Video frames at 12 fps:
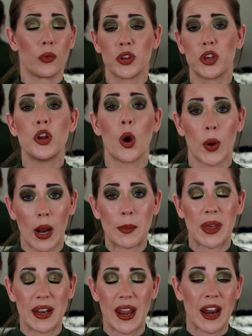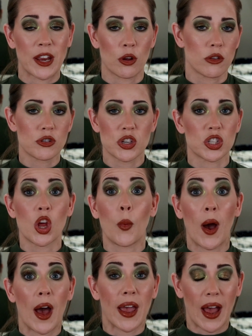you know what I'm getting at here. There's just no
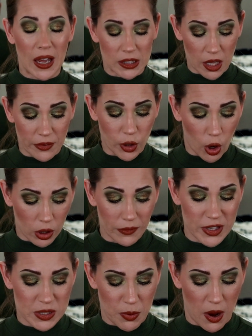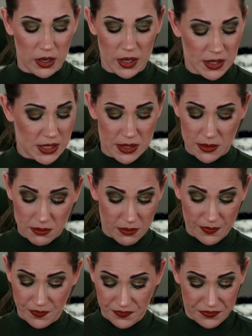way. I loved all of these products,
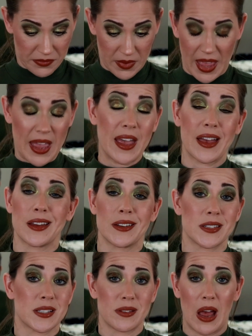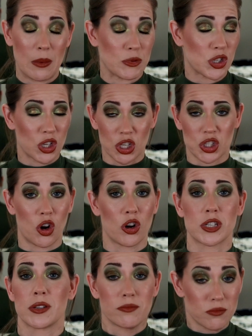and I'm just going to
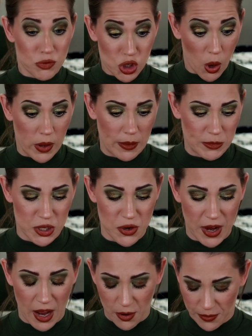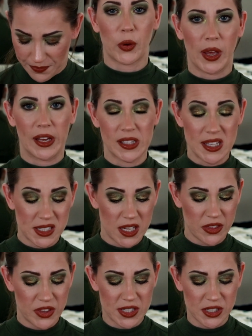start showing them to you now. Okay, let's
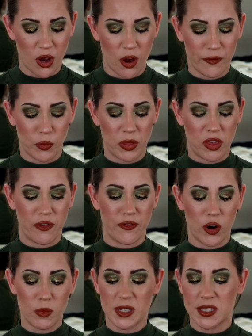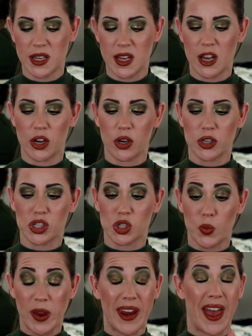kick this off with the Pharmacy
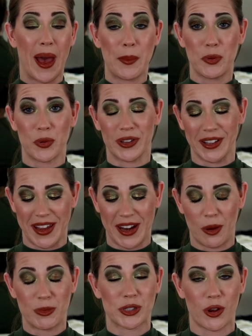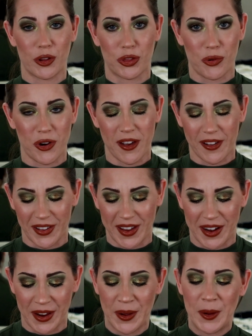Sweet Apple Clean, I almost called it the Green
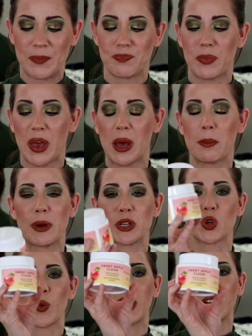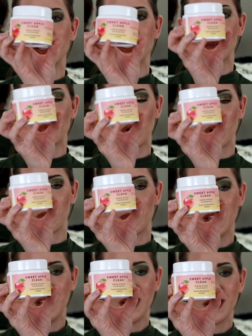Clean, Makeup Melt Away Cleansing Balm.
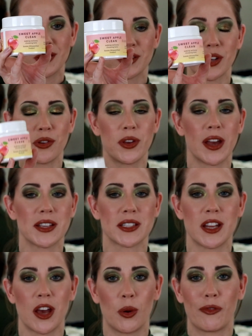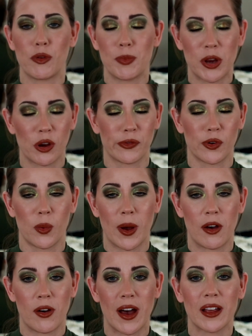So you guys know, if you've been here for a
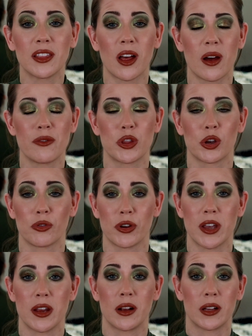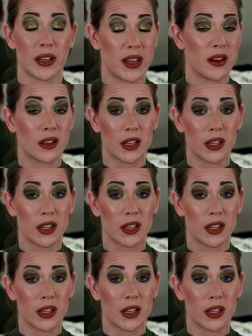while, I love the Green Clean